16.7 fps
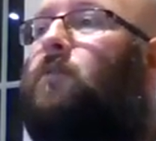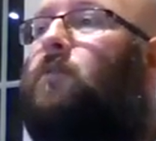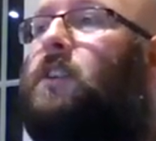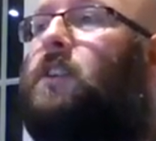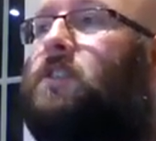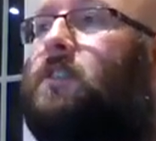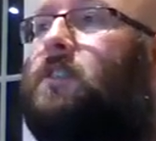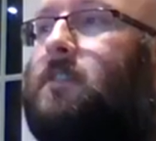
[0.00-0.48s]

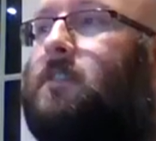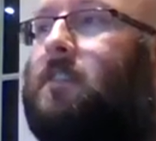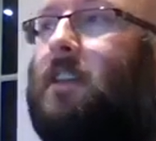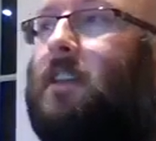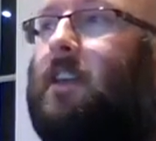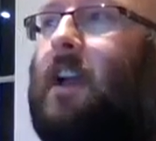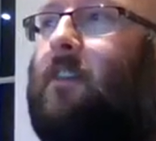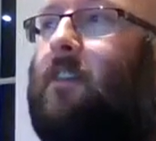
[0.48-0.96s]
features
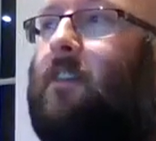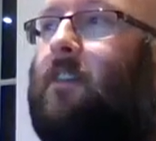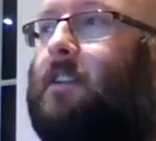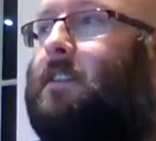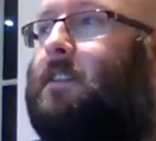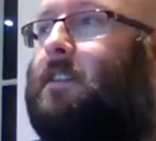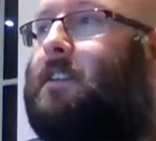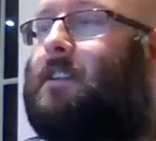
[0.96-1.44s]
the
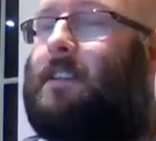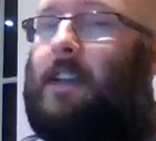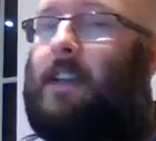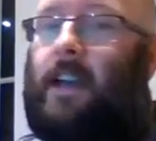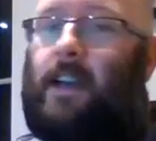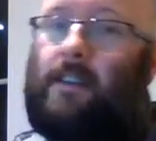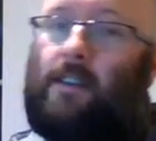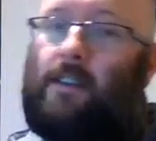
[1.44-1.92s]
character
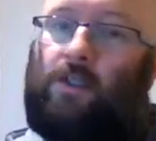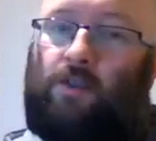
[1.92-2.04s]
Ted